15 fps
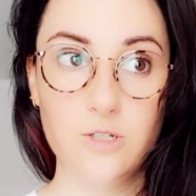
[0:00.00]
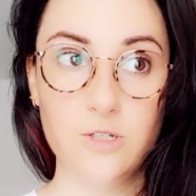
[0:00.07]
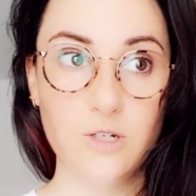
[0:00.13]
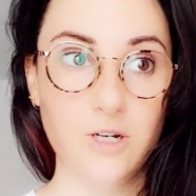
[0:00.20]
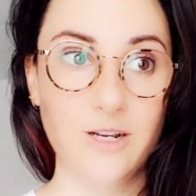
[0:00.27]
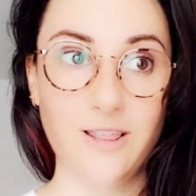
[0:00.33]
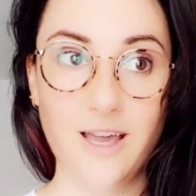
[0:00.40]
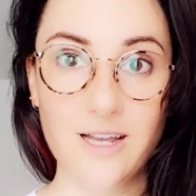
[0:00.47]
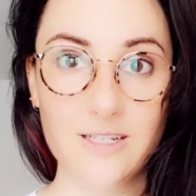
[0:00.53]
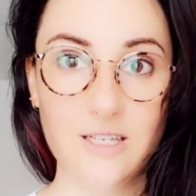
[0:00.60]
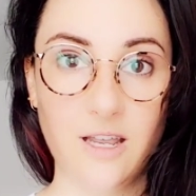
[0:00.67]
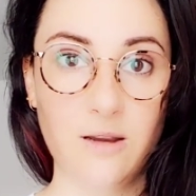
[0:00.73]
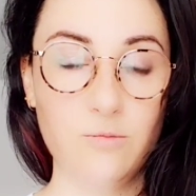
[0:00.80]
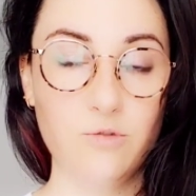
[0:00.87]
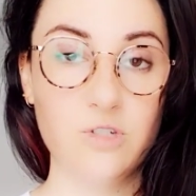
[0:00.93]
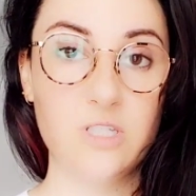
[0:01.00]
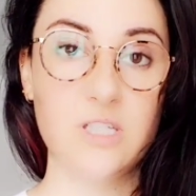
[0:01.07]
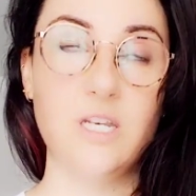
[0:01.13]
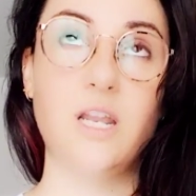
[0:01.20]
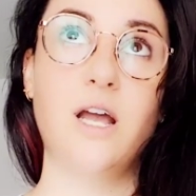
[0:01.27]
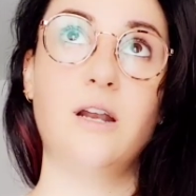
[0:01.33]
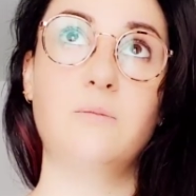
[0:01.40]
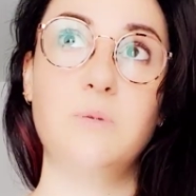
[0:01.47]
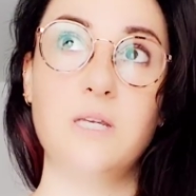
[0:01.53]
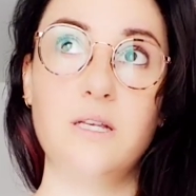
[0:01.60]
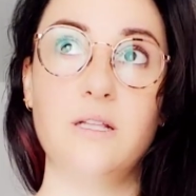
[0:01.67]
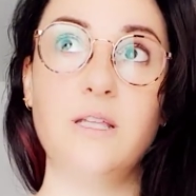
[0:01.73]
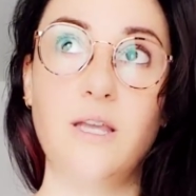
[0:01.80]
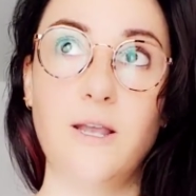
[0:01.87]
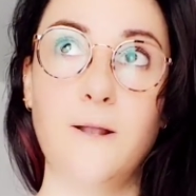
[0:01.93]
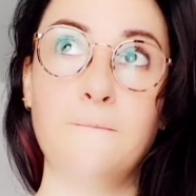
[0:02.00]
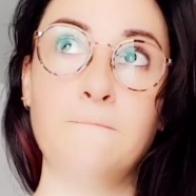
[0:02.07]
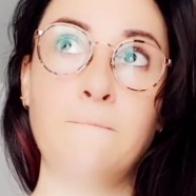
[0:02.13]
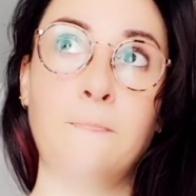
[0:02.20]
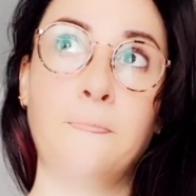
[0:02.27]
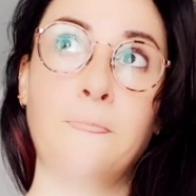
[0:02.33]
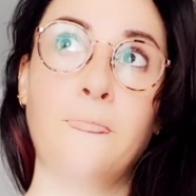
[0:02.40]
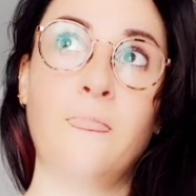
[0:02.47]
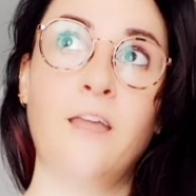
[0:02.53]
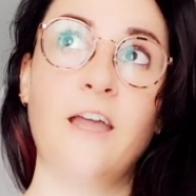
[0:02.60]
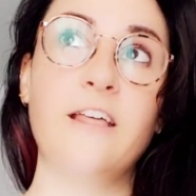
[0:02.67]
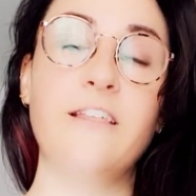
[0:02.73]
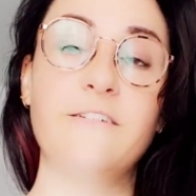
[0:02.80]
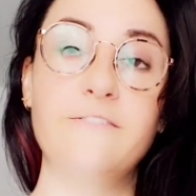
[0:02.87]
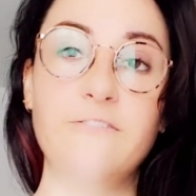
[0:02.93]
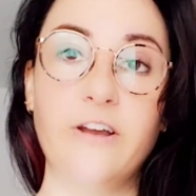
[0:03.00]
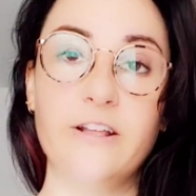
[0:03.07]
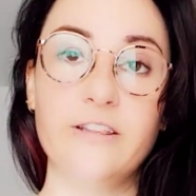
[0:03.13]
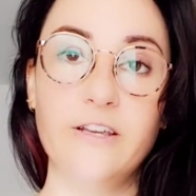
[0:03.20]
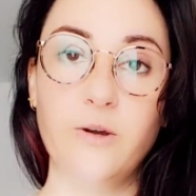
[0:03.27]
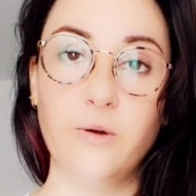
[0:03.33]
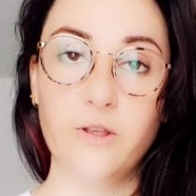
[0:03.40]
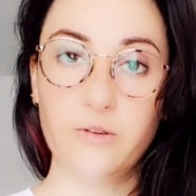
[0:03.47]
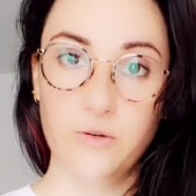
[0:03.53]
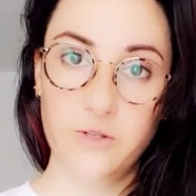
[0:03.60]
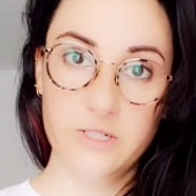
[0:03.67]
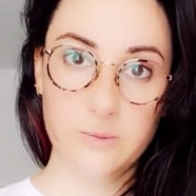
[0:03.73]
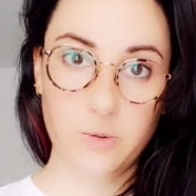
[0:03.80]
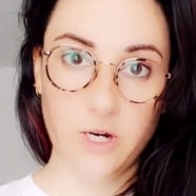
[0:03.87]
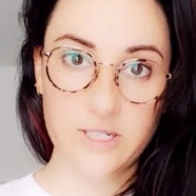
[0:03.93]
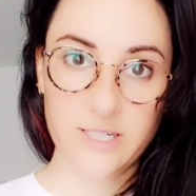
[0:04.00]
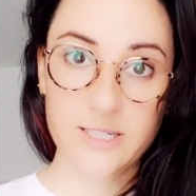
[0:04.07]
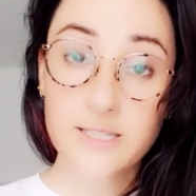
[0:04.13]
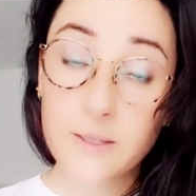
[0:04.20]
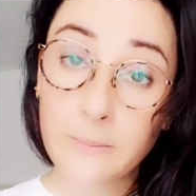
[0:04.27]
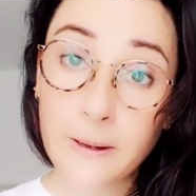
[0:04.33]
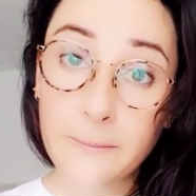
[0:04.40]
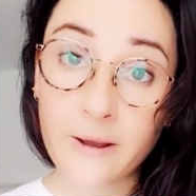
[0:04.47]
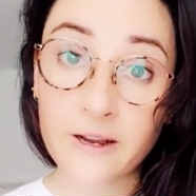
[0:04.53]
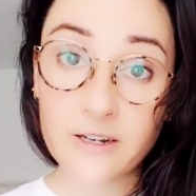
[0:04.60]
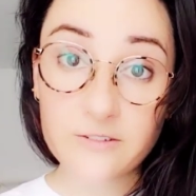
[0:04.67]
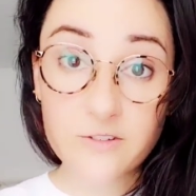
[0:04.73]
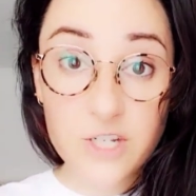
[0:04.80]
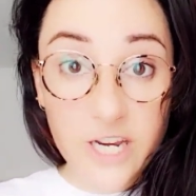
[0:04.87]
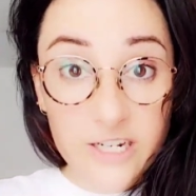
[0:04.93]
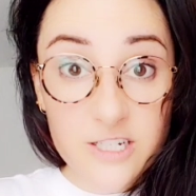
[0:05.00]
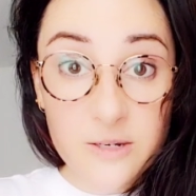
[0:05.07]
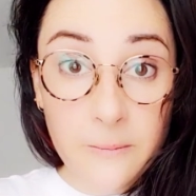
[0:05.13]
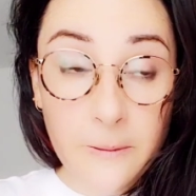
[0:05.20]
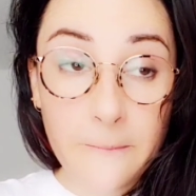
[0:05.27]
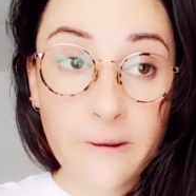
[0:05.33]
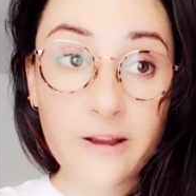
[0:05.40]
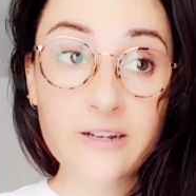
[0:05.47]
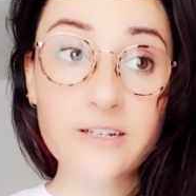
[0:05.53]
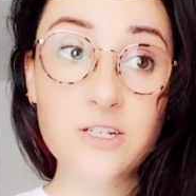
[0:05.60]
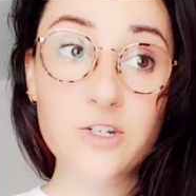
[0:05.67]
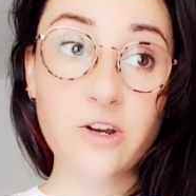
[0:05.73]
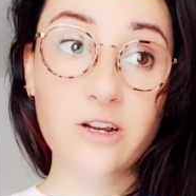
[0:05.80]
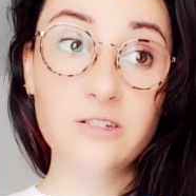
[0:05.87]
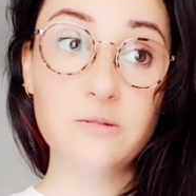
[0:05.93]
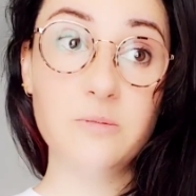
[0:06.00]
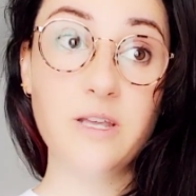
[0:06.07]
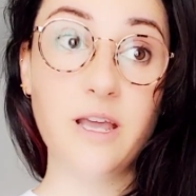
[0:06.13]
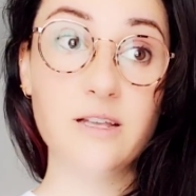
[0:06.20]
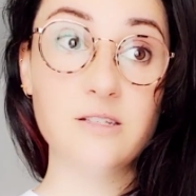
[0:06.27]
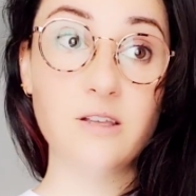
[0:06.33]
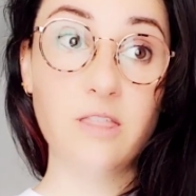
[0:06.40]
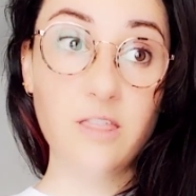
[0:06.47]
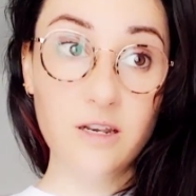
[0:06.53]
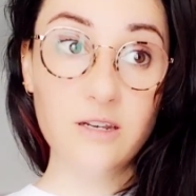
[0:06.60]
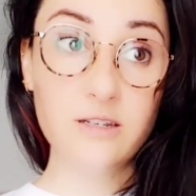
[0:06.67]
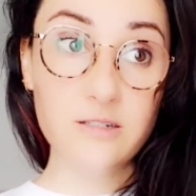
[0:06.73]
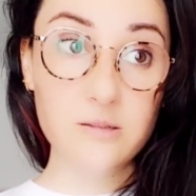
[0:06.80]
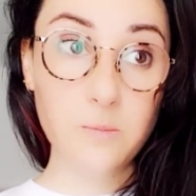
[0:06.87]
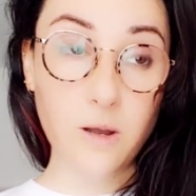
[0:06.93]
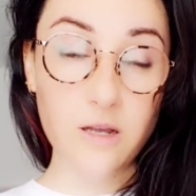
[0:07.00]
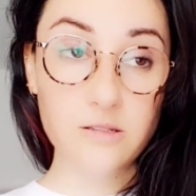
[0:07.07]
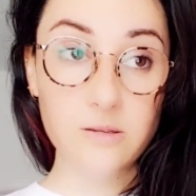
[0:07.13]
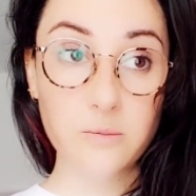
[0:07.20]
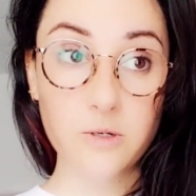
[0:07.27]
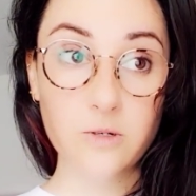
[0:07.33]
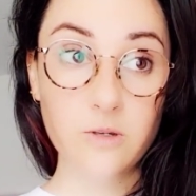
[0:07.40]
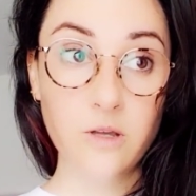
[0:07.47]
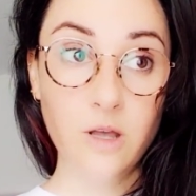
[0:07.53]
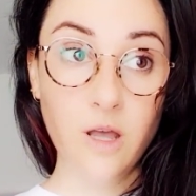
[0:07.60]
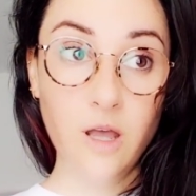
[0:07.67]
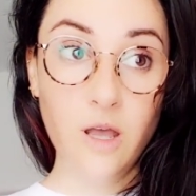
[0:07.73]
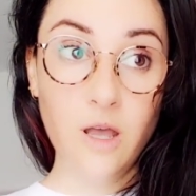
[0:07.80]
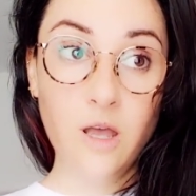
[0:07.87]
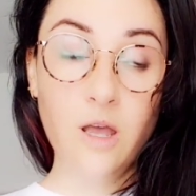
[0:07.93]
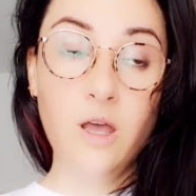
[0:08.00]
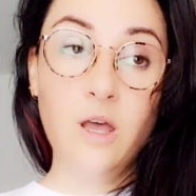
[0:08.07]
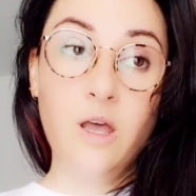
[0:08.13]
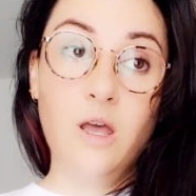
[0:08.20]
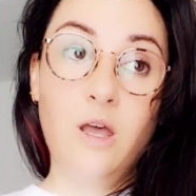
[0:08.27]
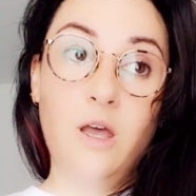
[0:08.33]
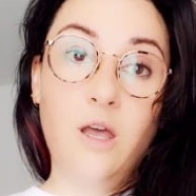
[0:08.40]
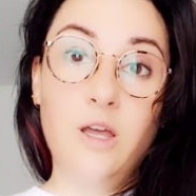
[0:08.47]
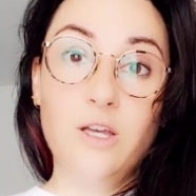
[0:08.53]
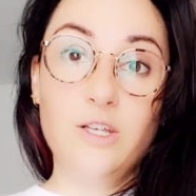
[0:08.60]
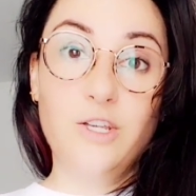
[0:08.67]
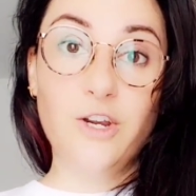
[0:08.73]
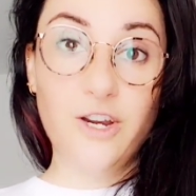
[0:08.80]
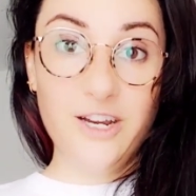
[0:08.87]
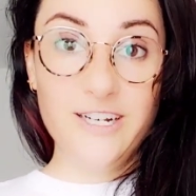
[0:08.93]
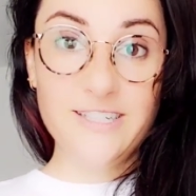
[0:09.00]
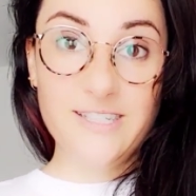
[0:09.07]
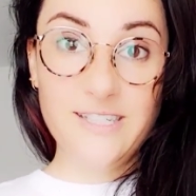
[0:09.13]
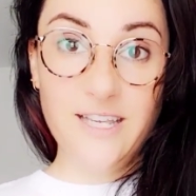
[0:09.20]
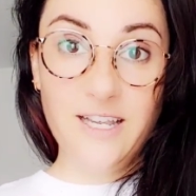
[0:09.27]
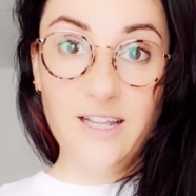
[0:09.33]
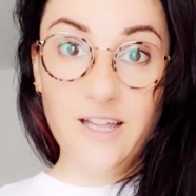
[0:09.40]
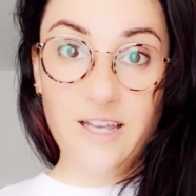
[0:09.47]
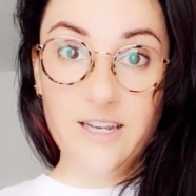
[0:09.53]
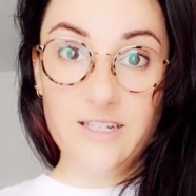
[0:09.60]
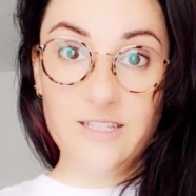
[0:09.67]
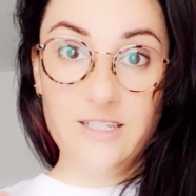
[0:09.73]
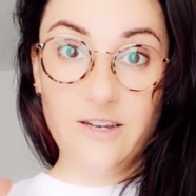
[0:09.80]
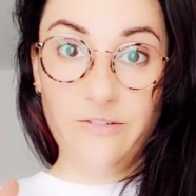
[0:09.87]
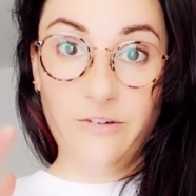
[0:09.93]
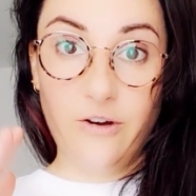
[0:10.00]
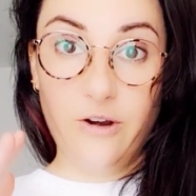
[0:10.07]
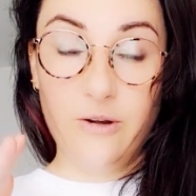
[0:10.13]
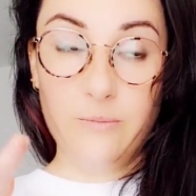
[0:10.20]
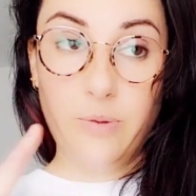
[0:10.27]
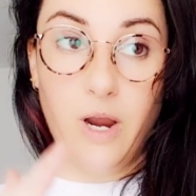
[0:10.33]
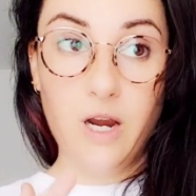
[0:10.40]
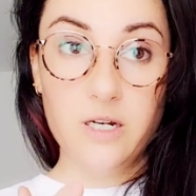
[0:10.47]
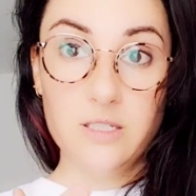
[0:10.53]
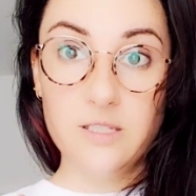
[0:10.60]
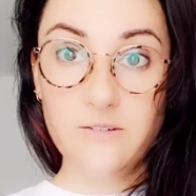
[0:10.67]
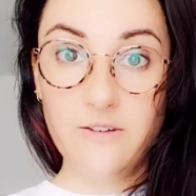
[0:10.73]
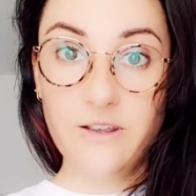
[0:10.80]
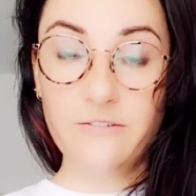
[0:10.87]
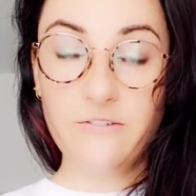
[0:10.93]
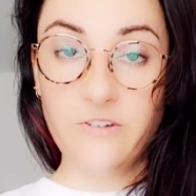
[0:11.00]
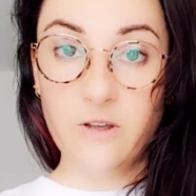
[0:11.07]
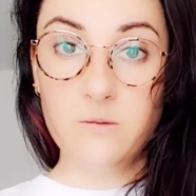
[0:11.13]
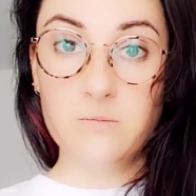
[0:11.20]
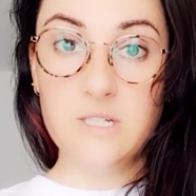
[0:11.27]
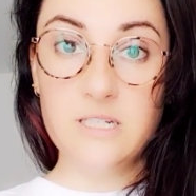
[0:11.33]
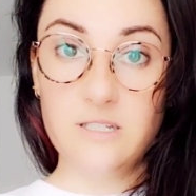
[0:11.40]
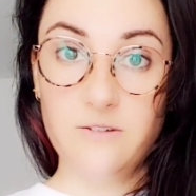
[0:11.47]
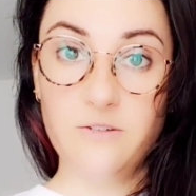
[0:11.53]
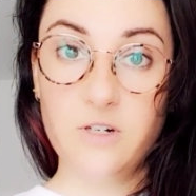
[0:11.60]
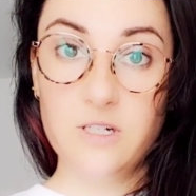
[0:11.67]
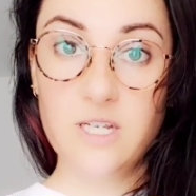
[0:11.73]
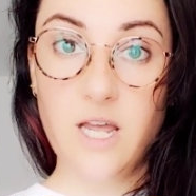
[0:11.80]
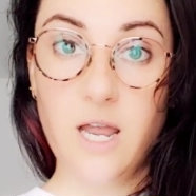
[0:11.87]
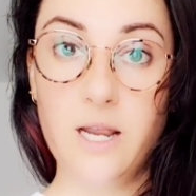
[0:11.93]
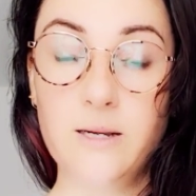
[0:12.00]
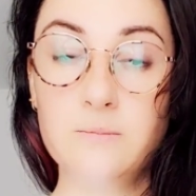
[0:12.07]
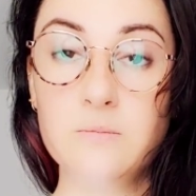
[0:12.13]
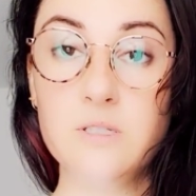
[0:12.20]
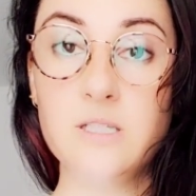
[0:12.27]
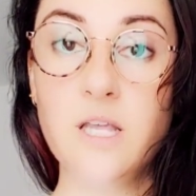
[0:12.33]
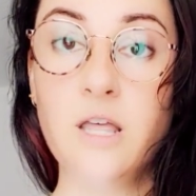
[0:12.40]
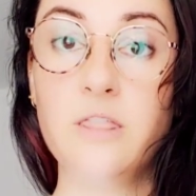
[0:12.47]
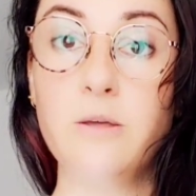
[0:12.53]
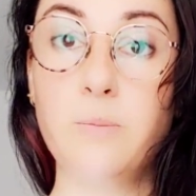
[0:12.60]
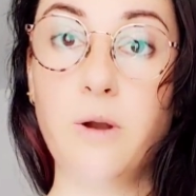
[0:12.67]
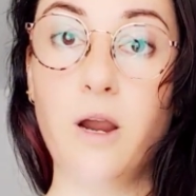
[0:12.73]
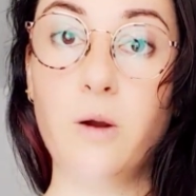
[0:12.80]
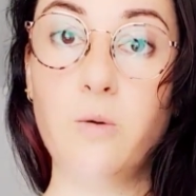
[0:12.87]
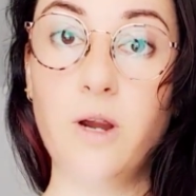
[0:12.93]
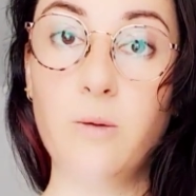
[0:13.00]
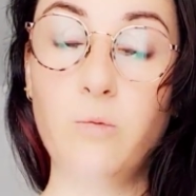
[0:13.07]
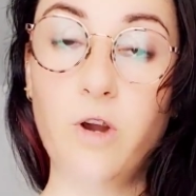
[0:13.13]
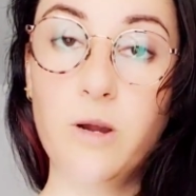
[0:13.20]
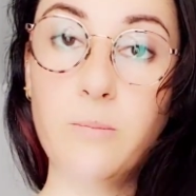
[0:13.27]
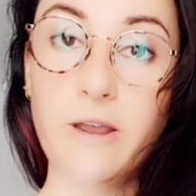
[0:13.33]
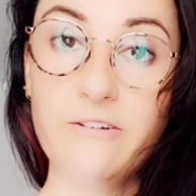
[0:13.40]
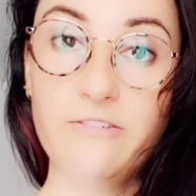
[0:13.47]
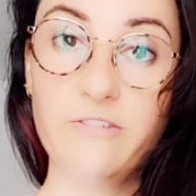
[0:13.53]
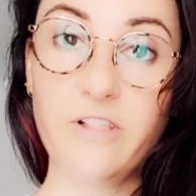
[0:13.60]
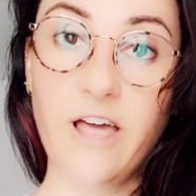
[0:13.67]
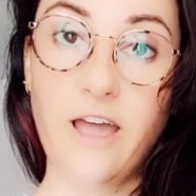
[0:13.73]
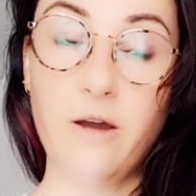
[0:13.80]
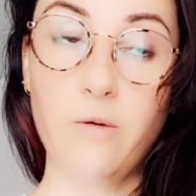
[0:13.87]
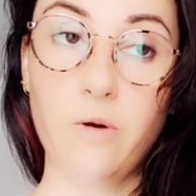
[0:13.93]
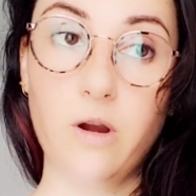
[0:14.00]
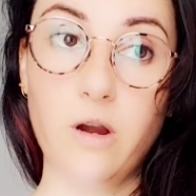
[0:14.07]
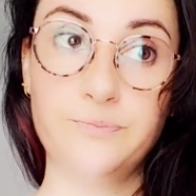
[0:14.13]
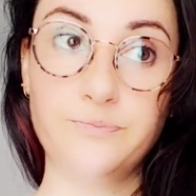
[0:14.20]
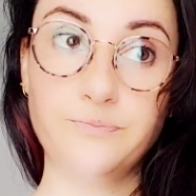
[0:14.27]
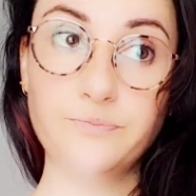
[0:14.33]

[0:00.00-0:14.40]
during that time was not appealing. And then finally going through this process in my mind of changing my mind and trying to be as authentic as possible. You're gonna see like different parts of it filmed at different times. The part where I'm wearing my flower